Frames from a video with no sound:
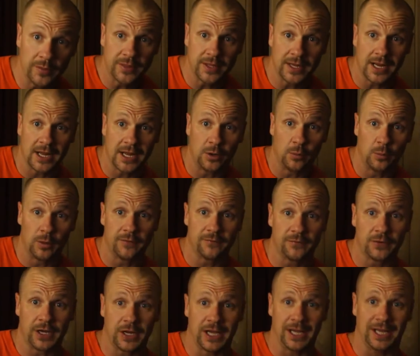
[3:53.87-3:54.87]
thing I don't want to
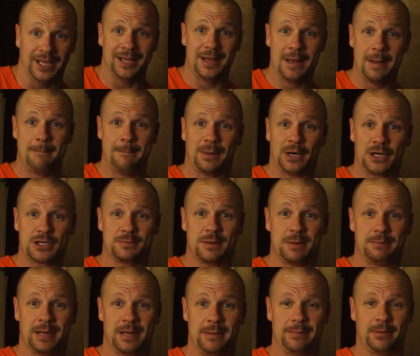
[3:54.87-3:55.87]
forget,
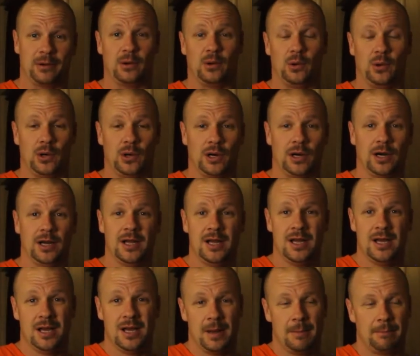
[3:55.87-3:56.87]
parchment paper or
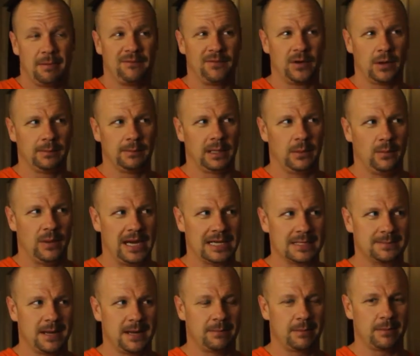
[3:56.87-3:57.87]
preferably
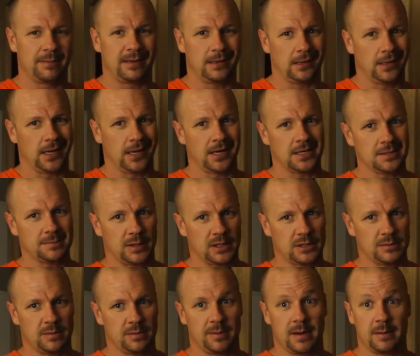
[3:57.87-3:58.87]
wax paper, but all I got is
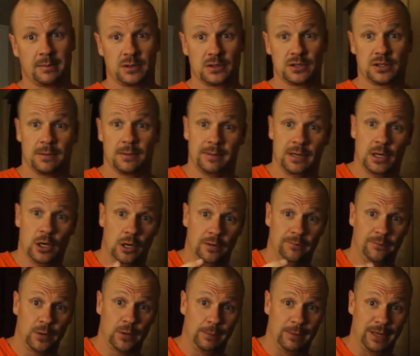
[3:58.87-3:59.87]
parchment paper, so I'm going to hope for the